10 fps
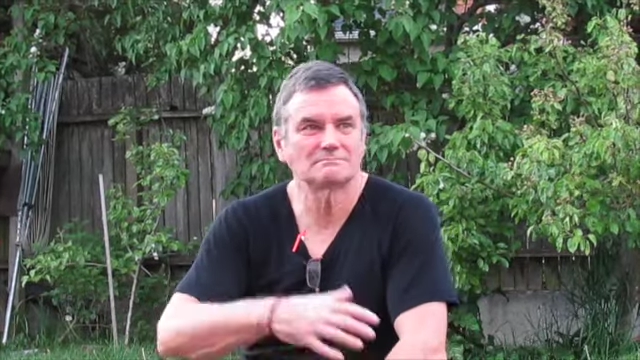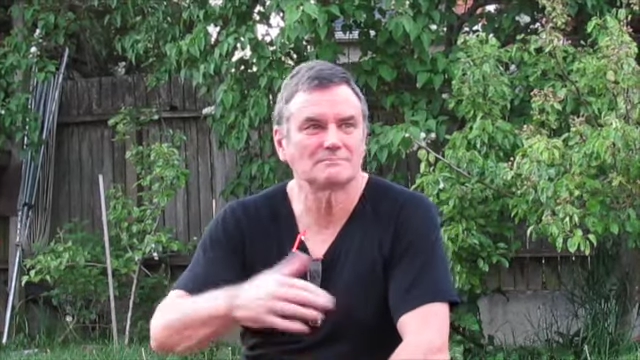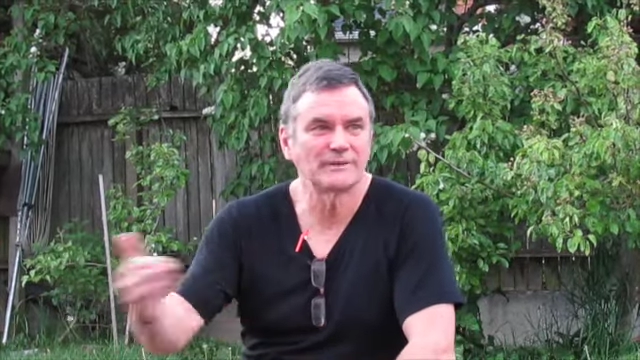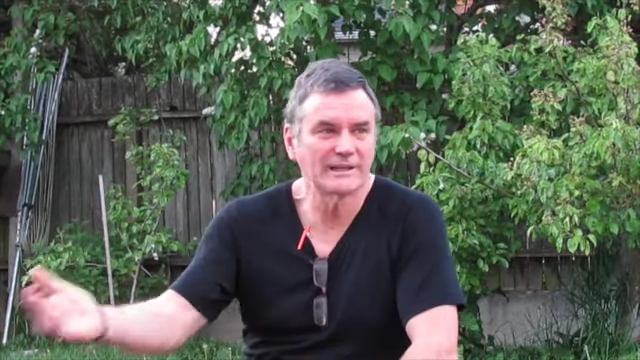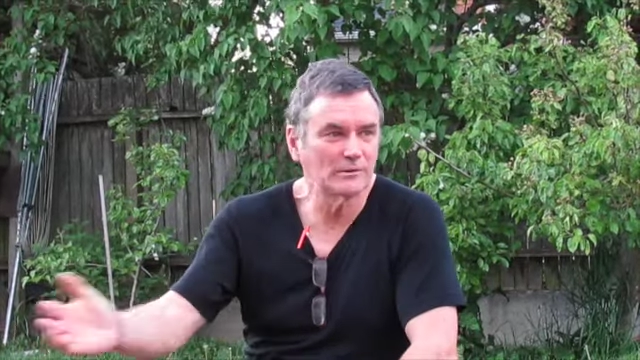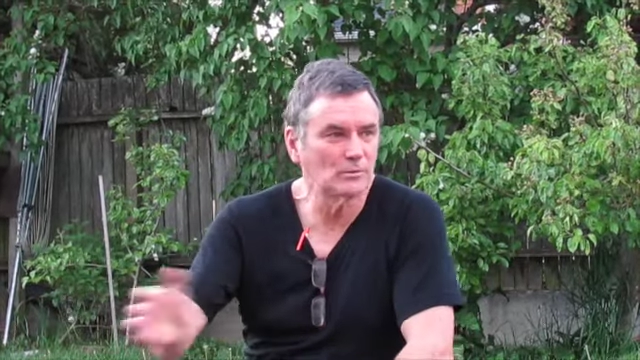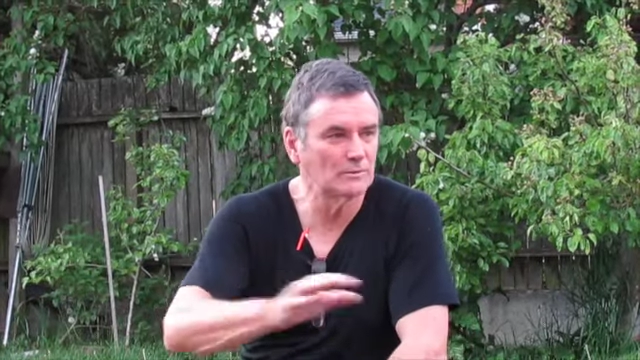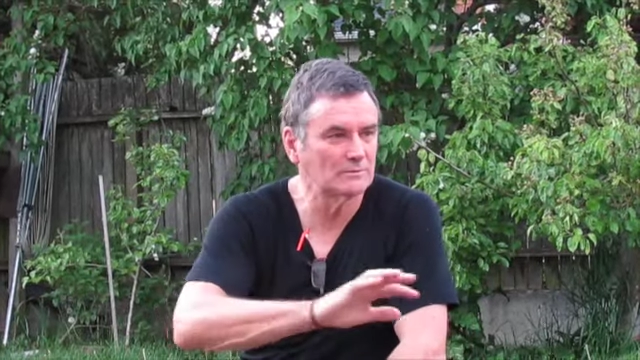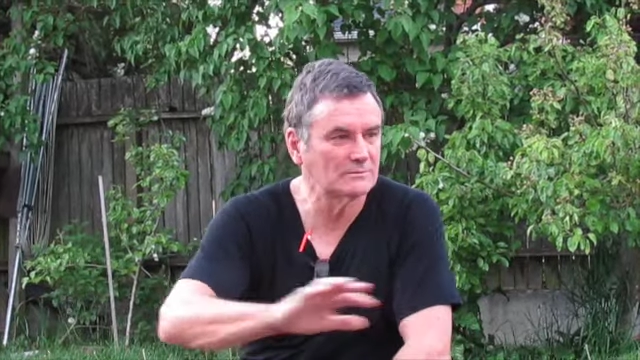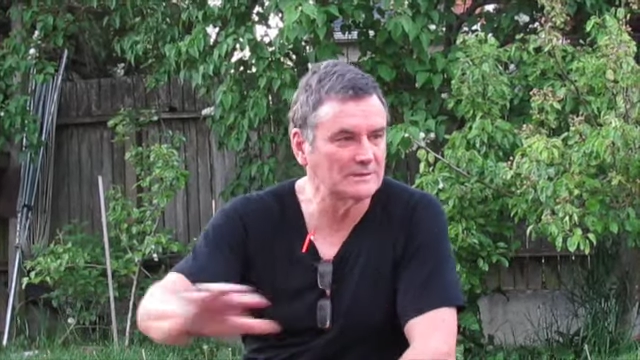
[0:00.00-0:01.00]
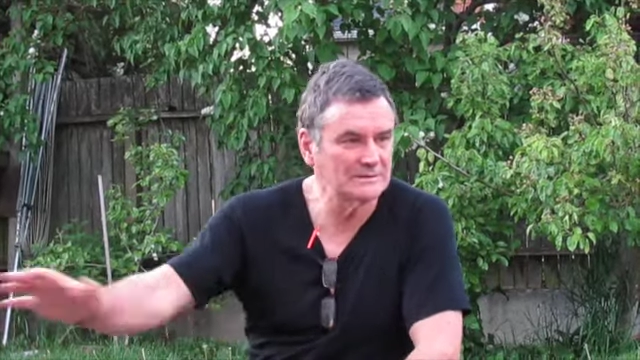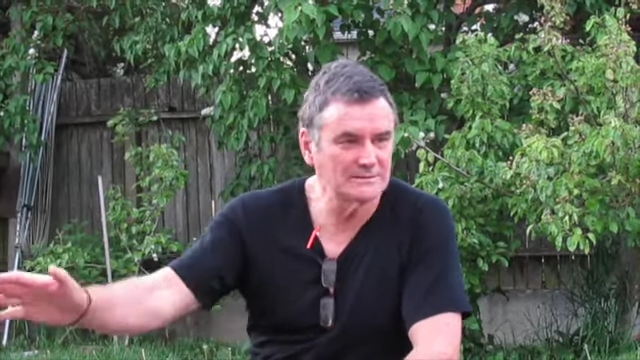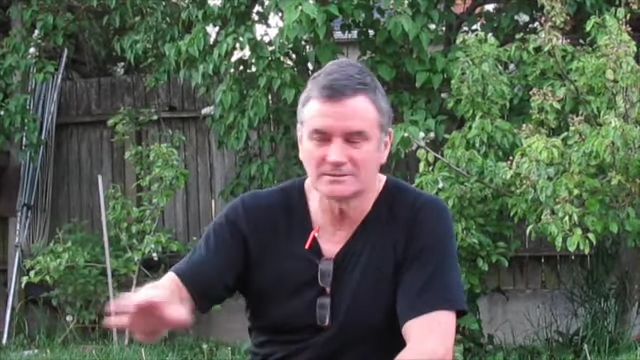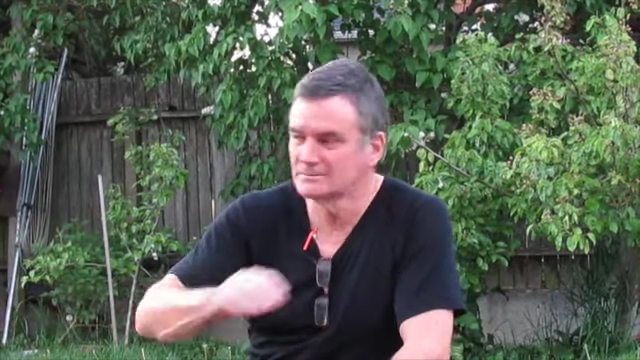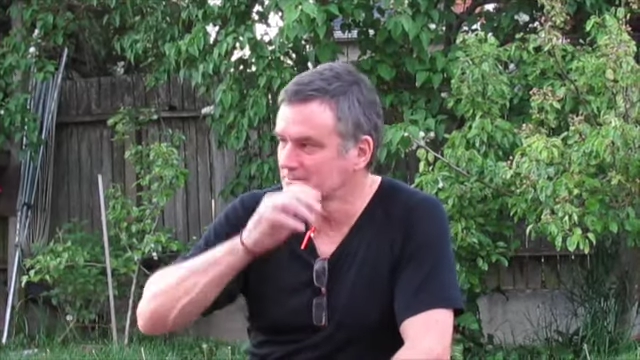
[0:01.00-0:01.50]
really lawn,
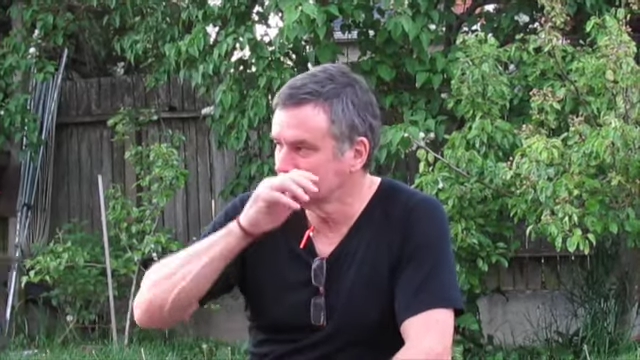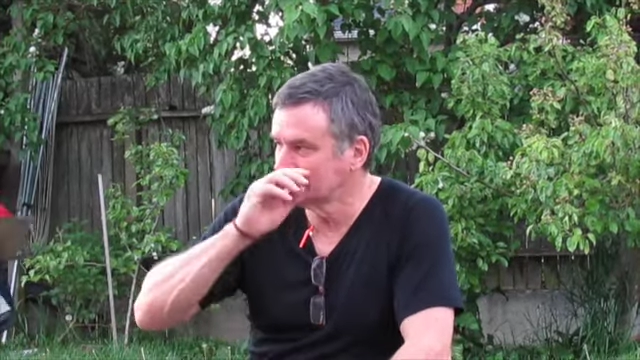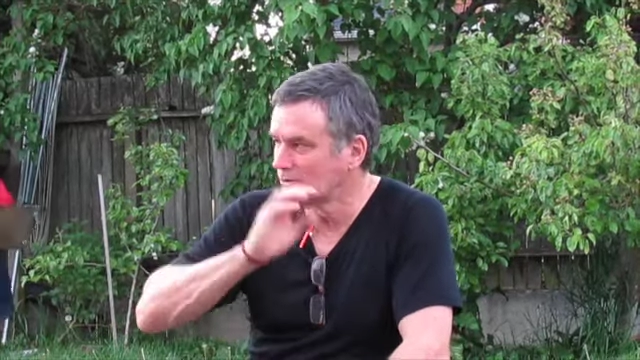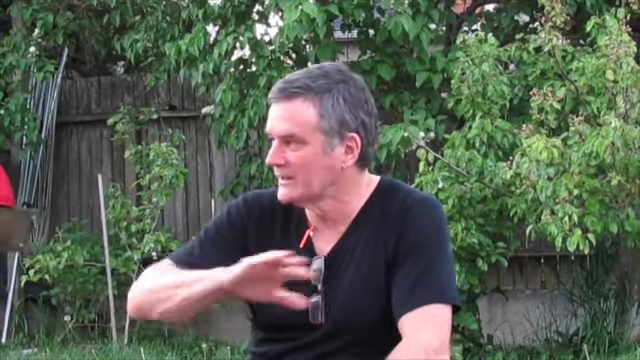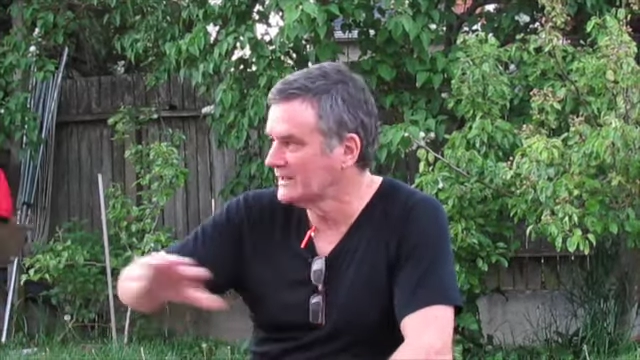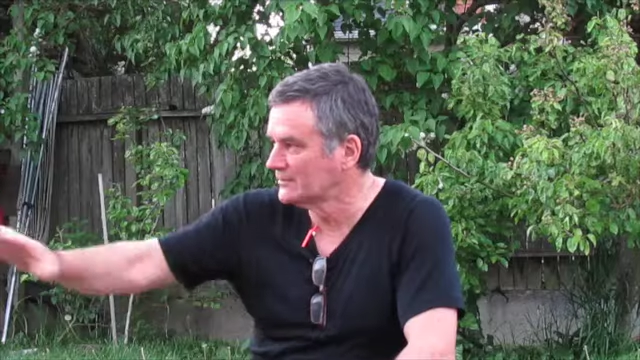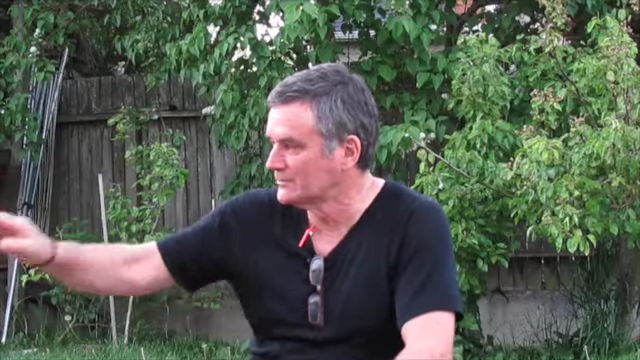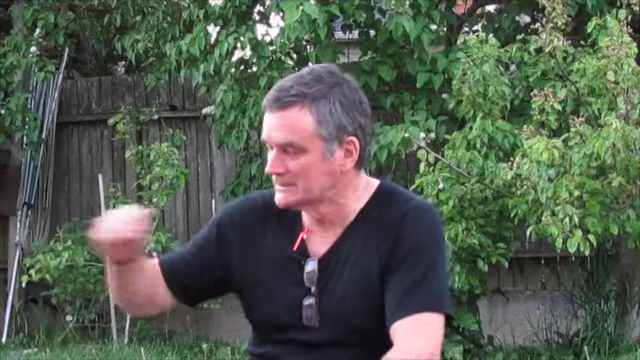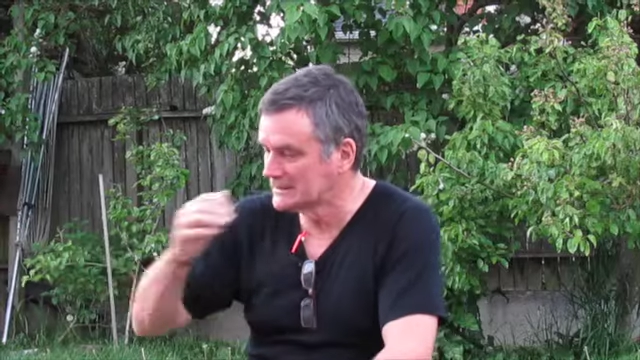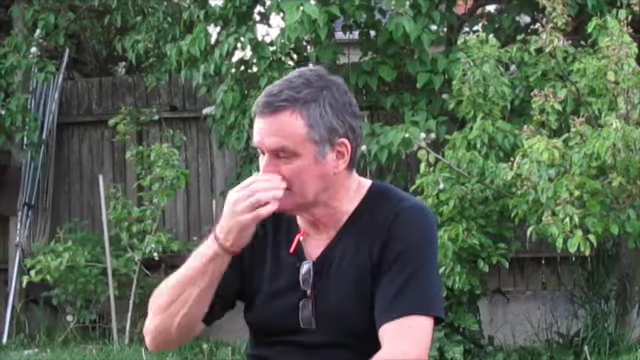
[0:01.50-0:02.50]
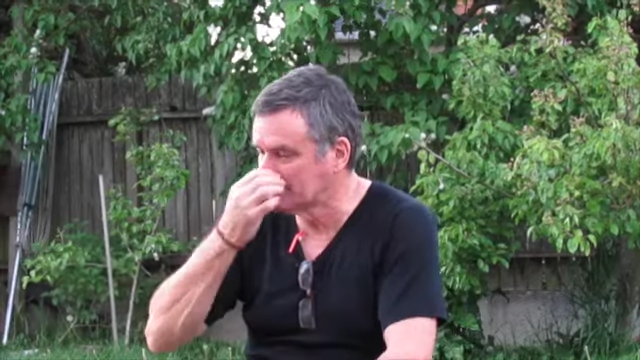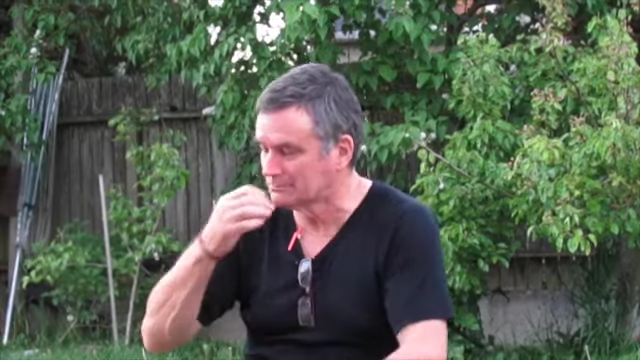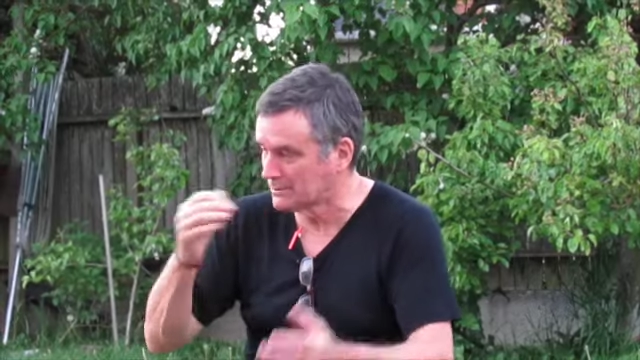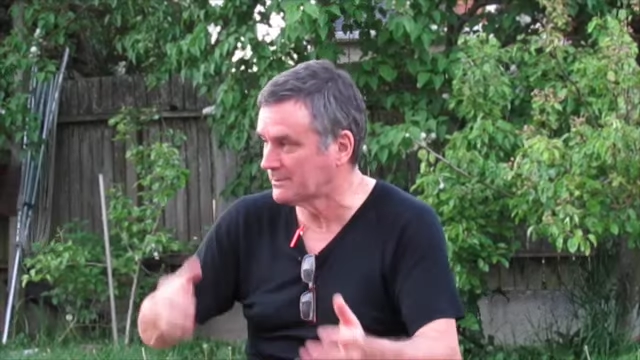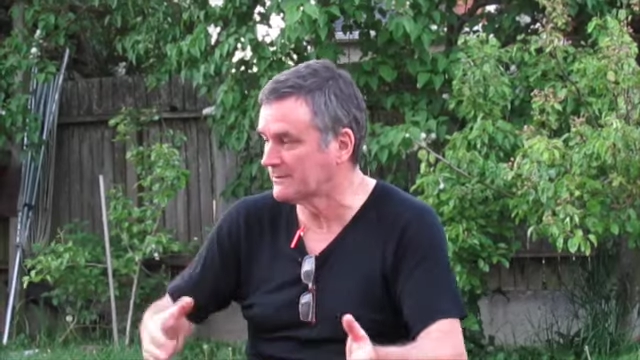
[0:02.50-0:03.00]
rolled out lawn stuff. And proper